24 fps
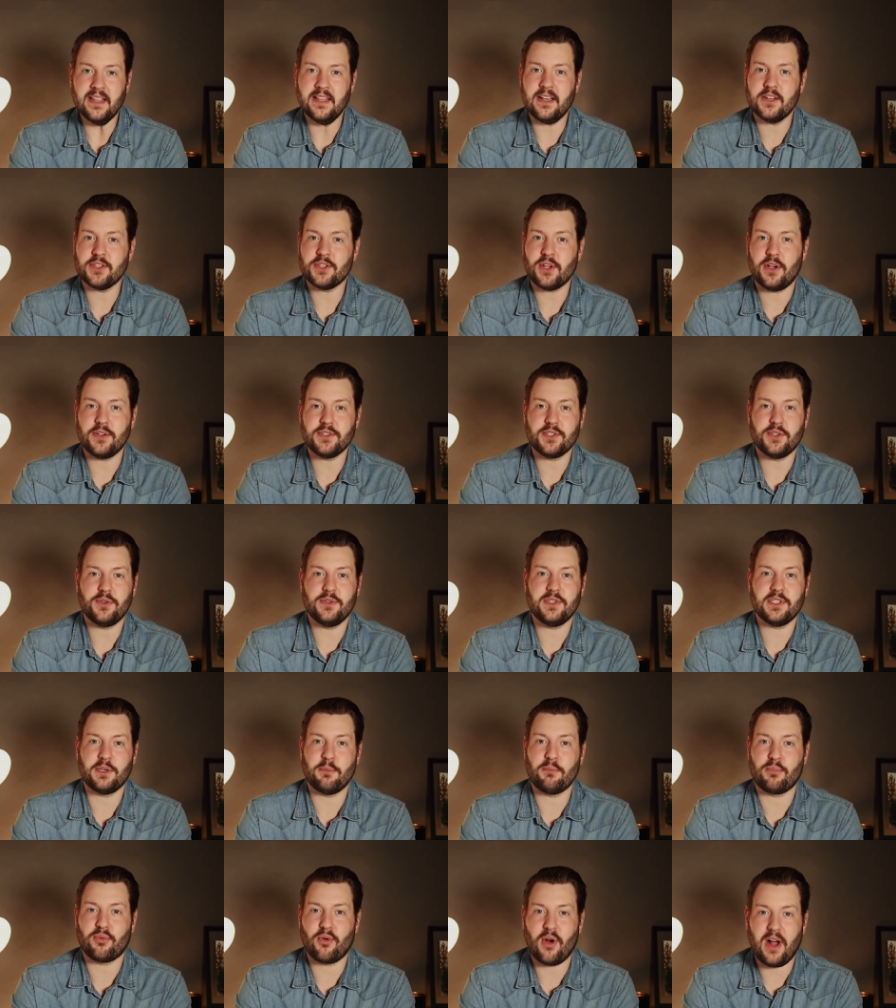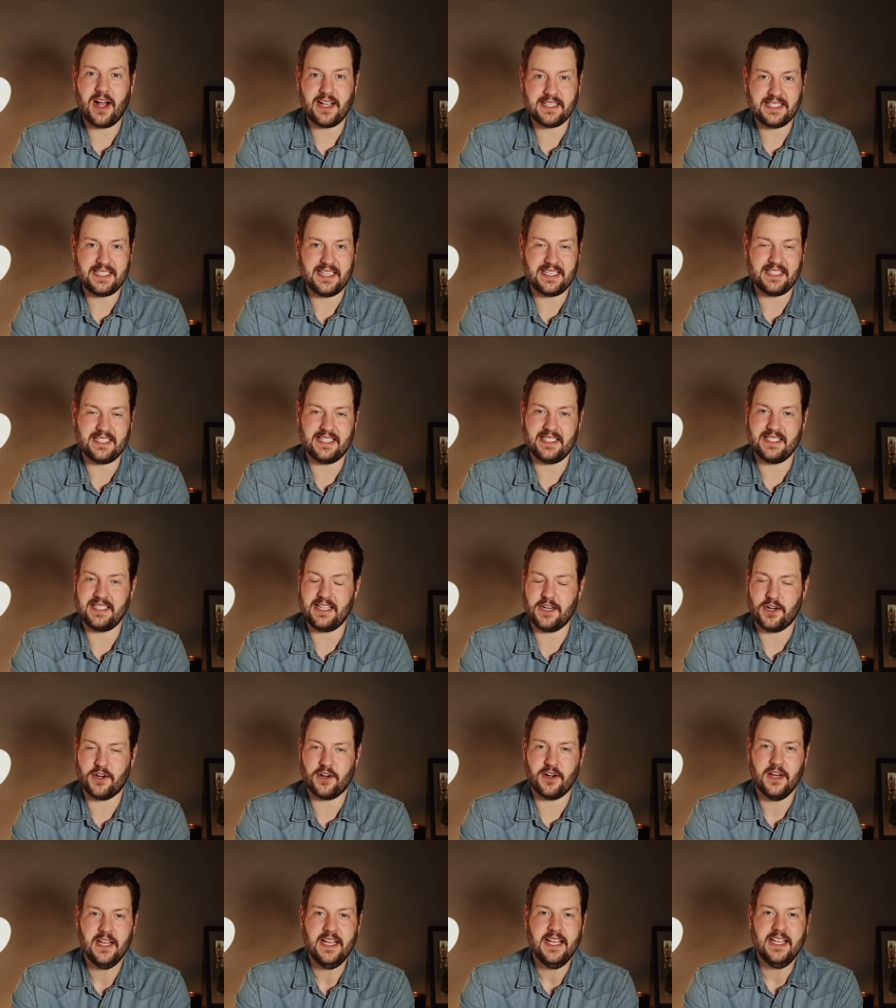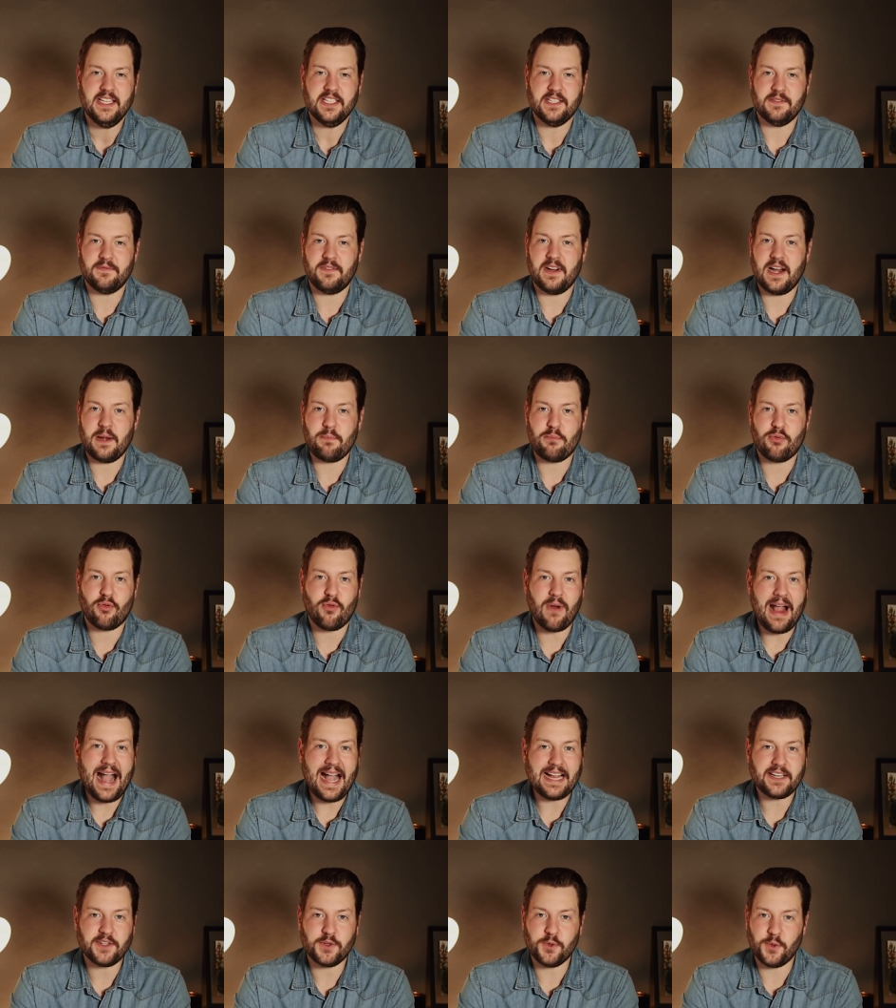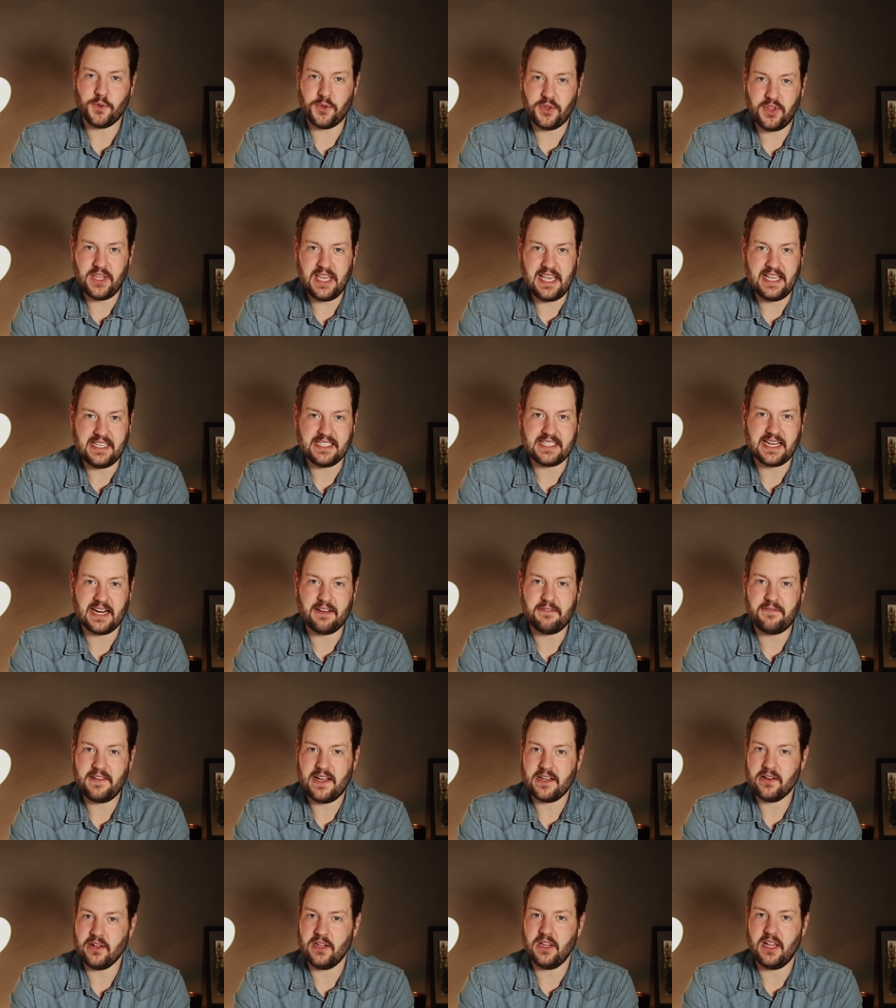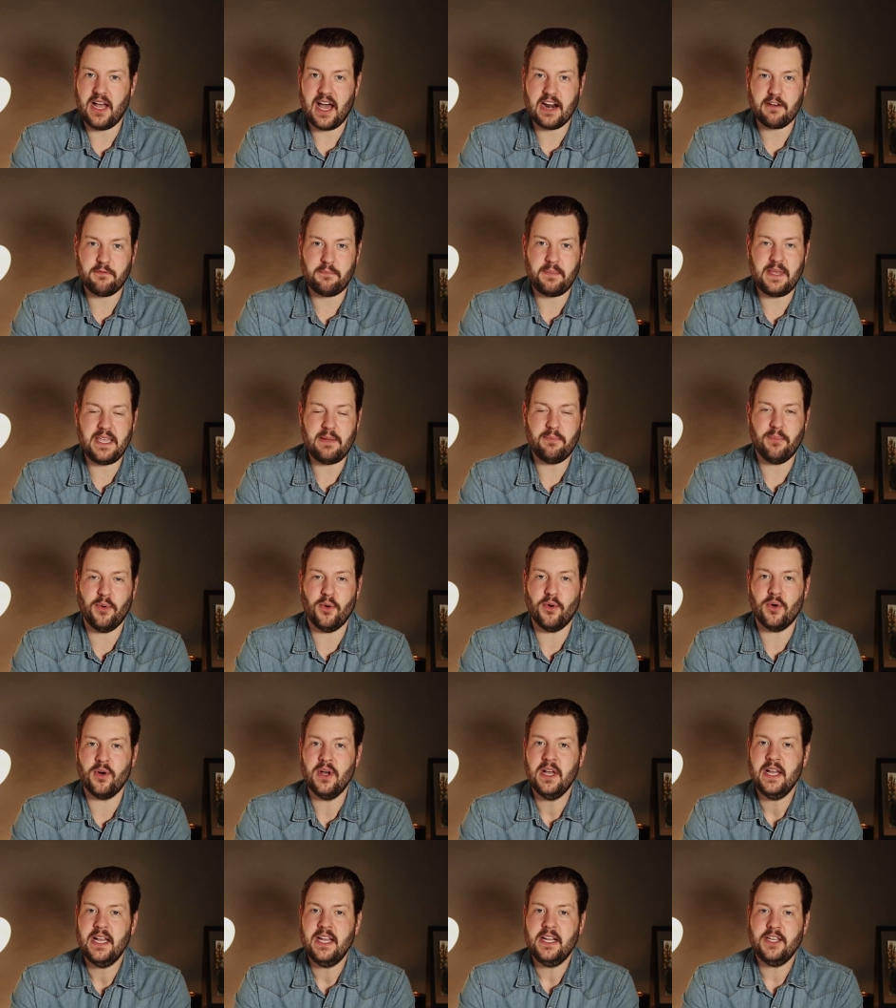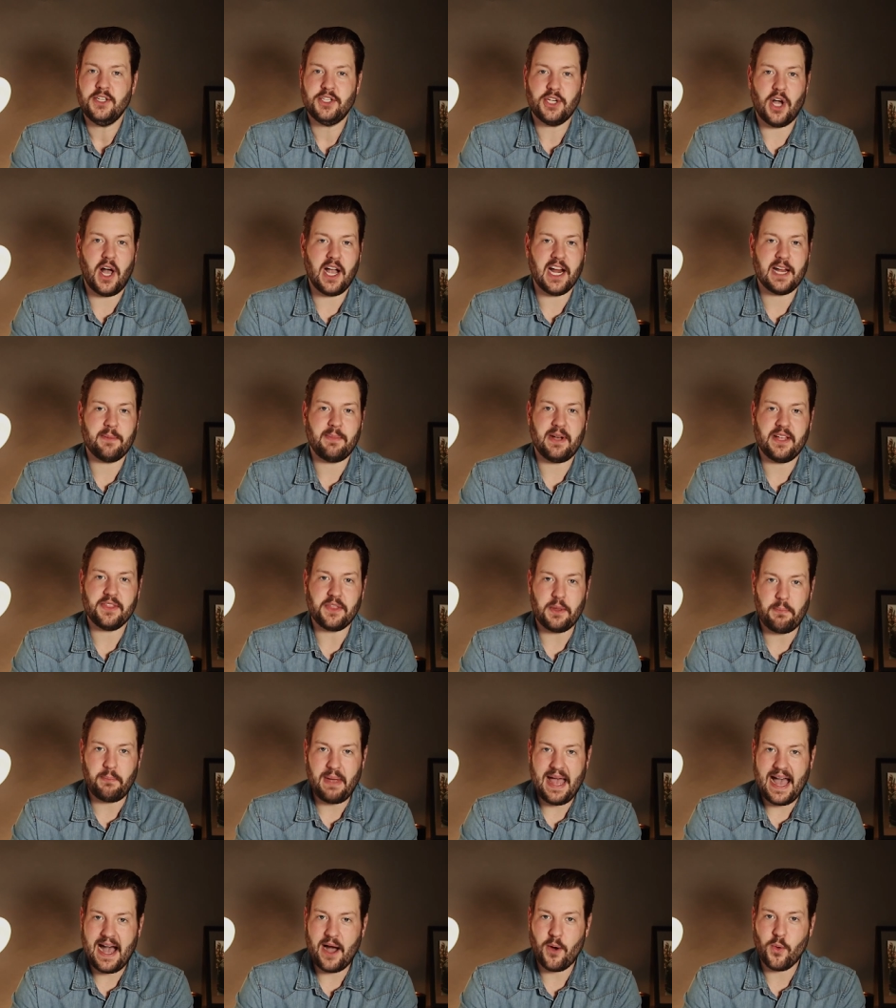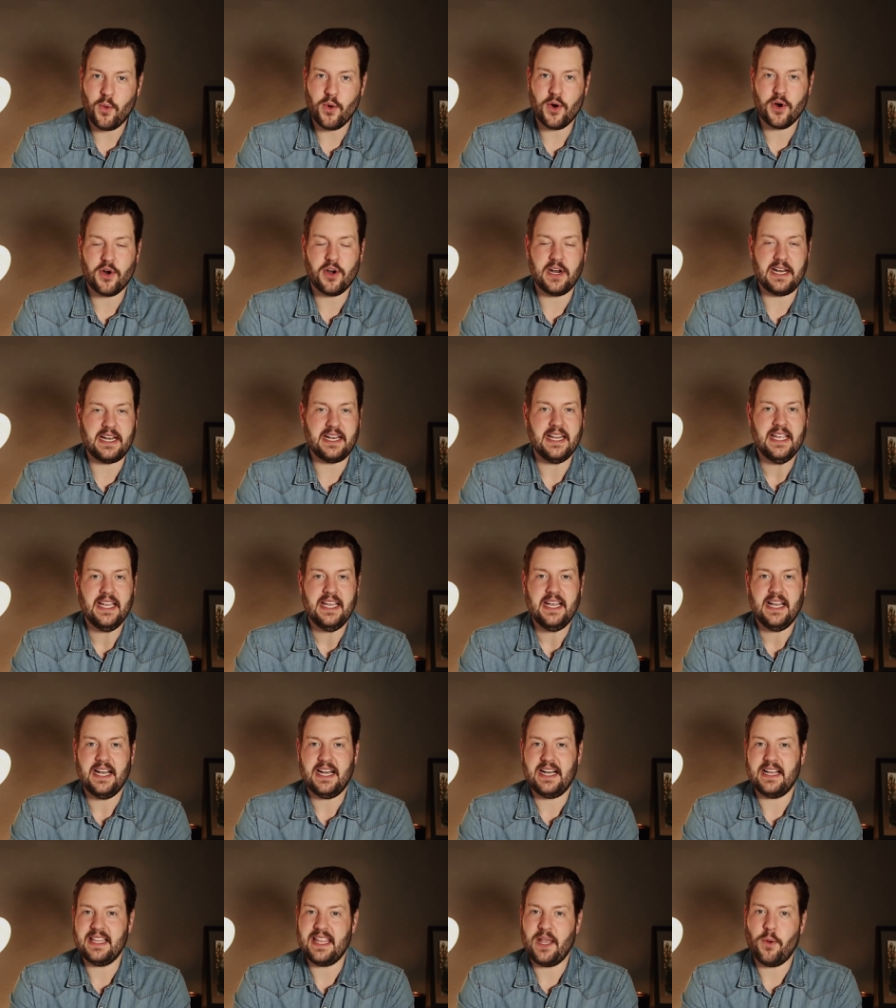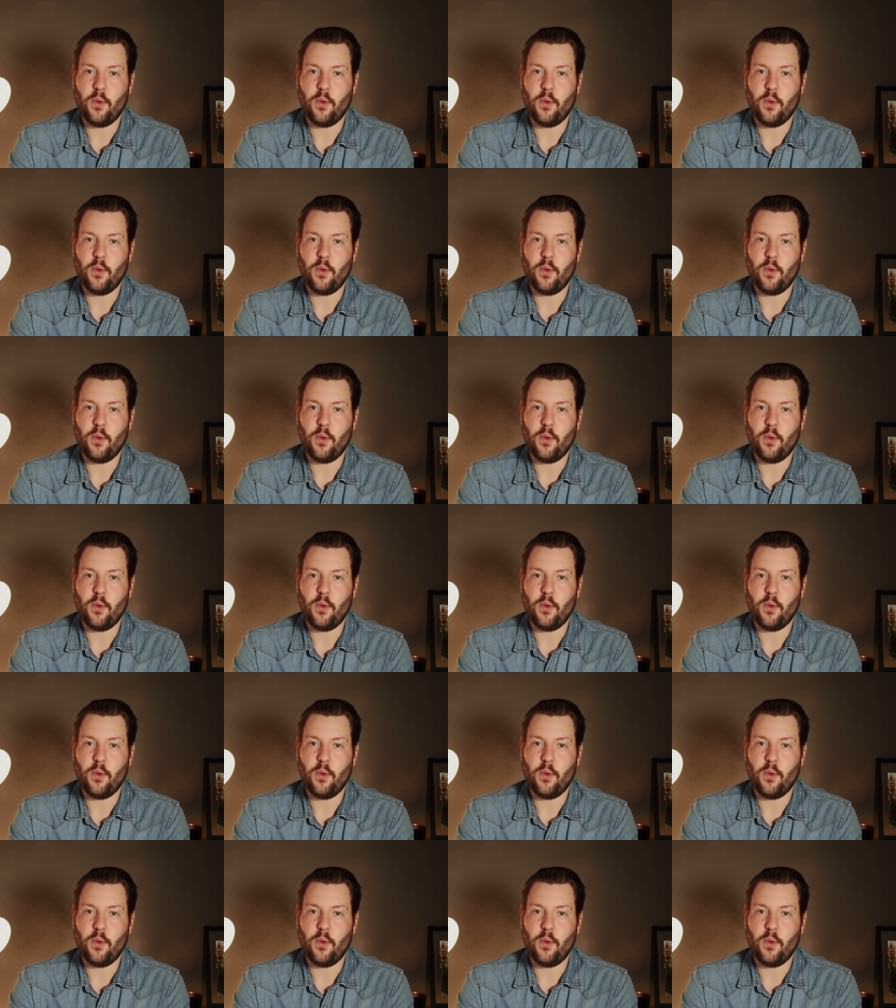there's also some processes there are some very practical things and i found a lot of people talk about the power and uh,